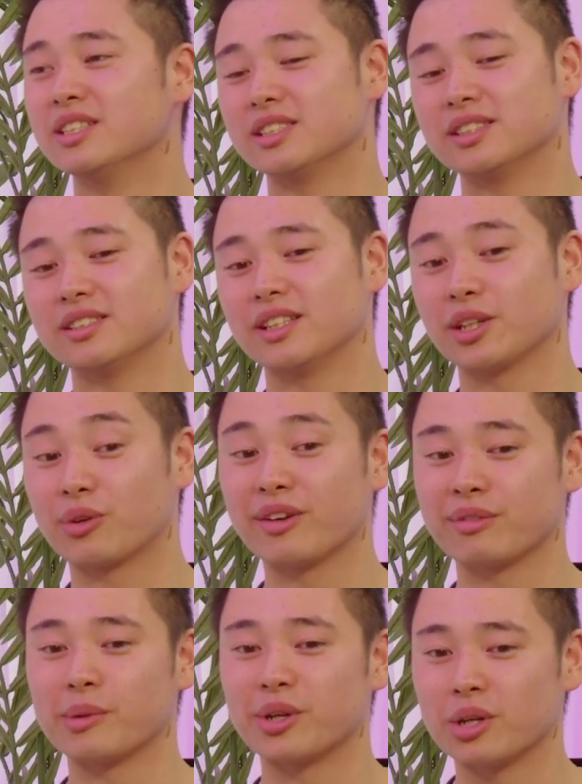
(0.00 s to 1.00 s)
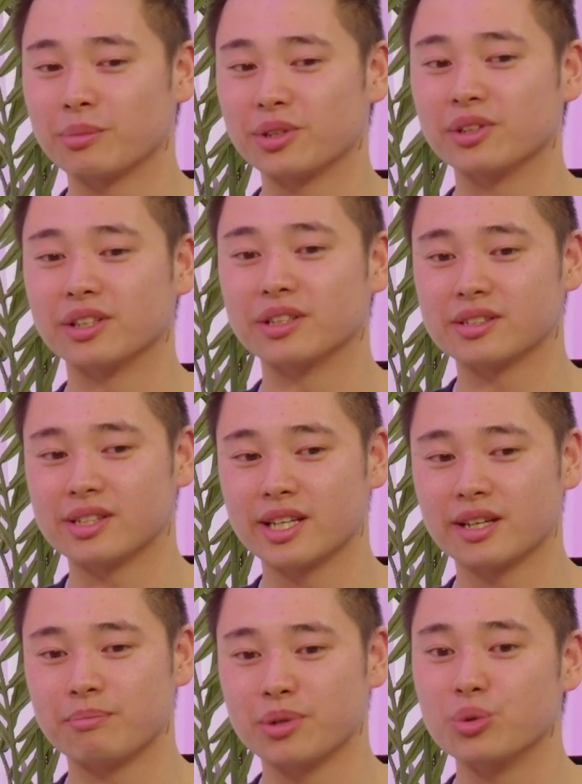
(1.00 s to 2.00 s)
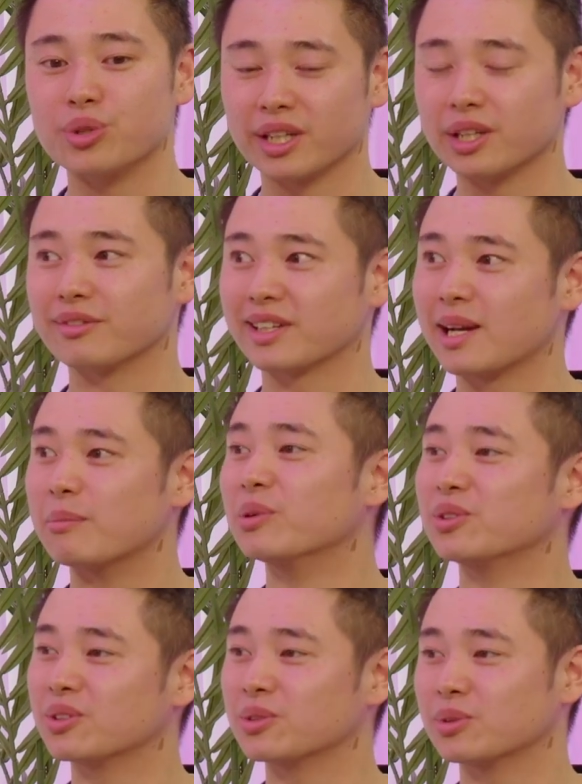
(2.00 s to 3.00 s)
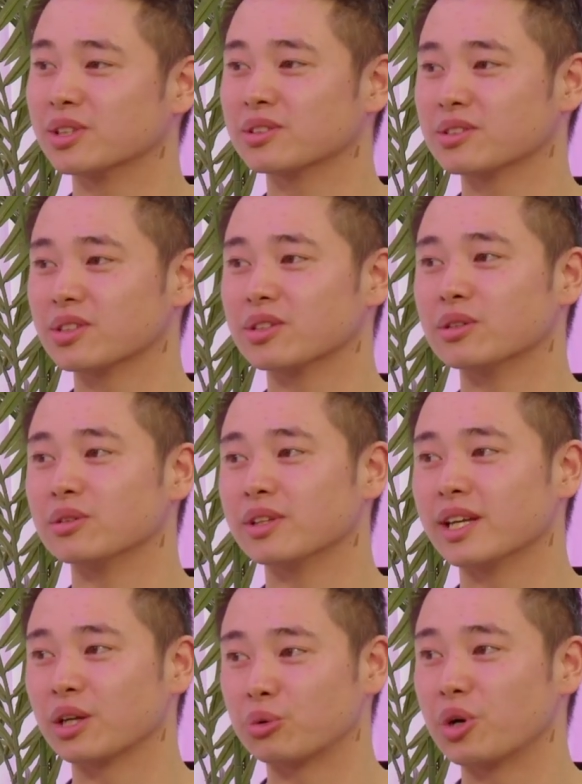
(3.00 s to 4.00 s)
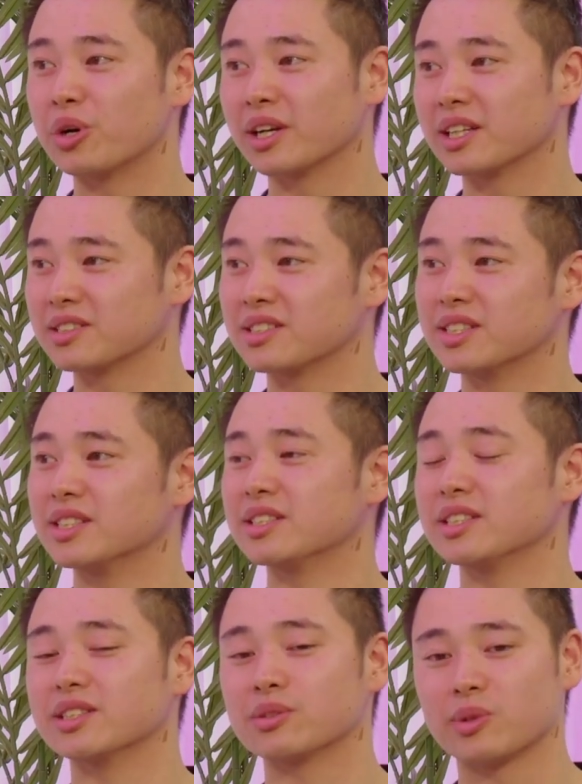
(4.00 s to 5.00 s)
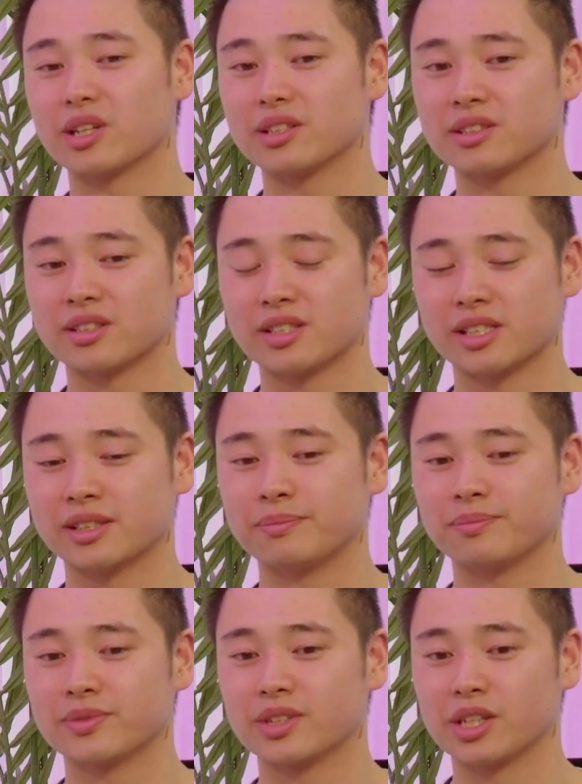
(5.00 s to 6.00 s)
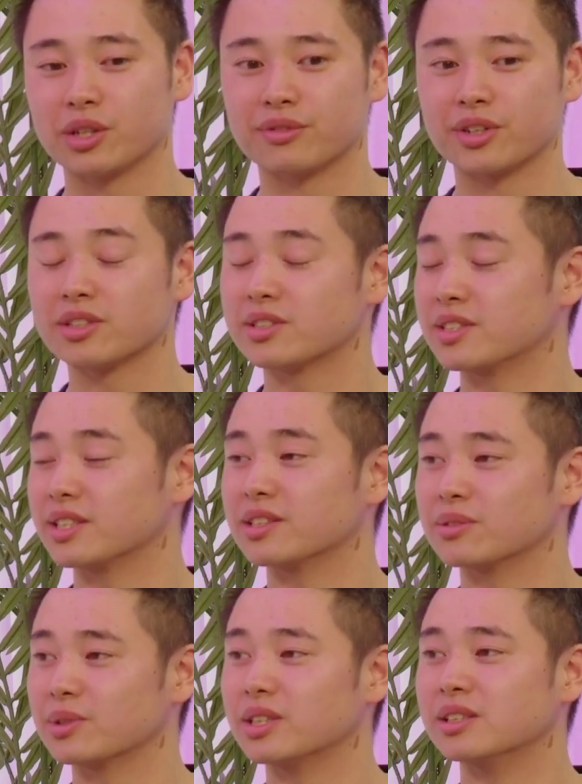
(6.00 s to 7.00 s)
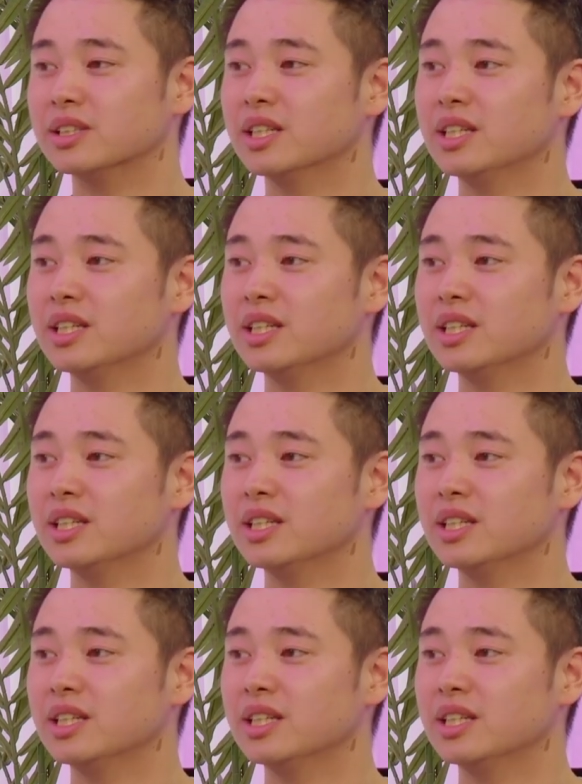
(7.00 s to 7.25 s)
And the great thing about Derby Uni is they're building another campus as well, so they're growing as a city as well as the university as well.